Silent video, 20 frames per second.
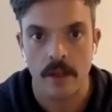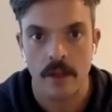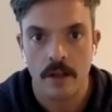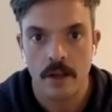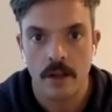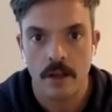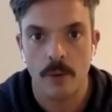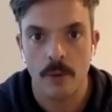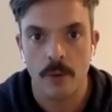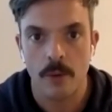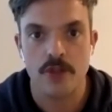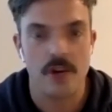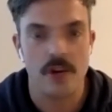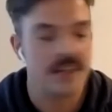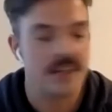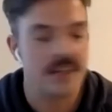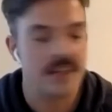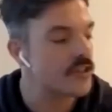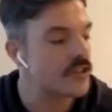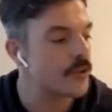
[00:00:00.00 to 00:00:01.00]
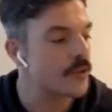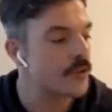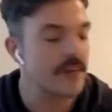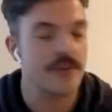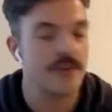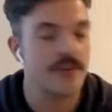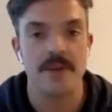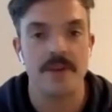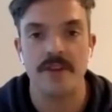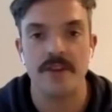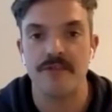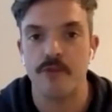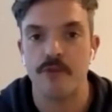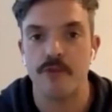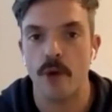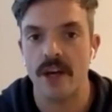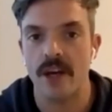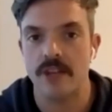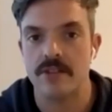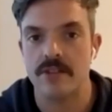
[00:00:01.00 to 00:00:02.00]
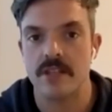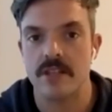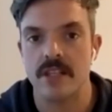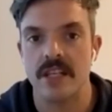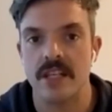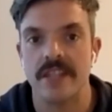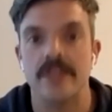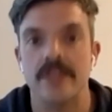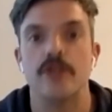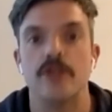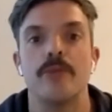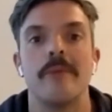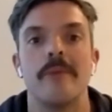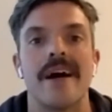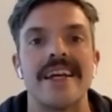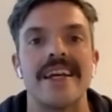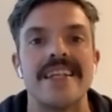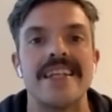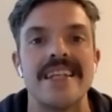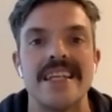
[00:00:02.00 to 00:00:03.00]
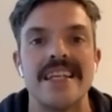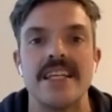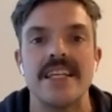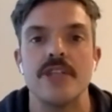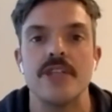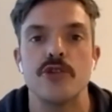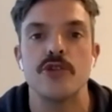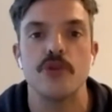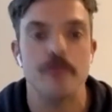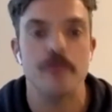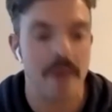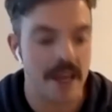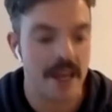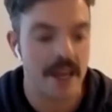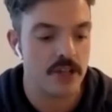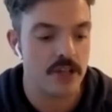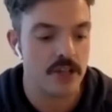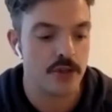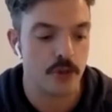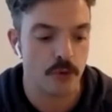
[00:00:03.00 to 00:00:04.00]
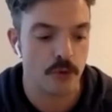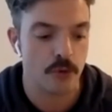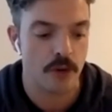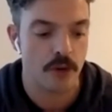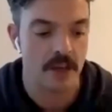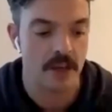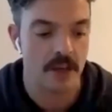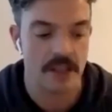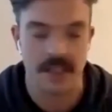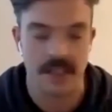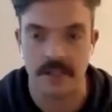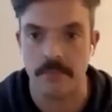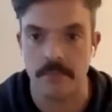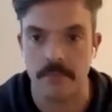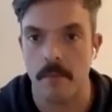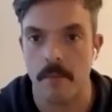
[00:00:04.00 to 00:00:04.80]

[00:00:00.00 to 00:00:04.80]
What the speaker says: What we're trying to do here is bring the forehead onto the knee. You might need to bend your right knee.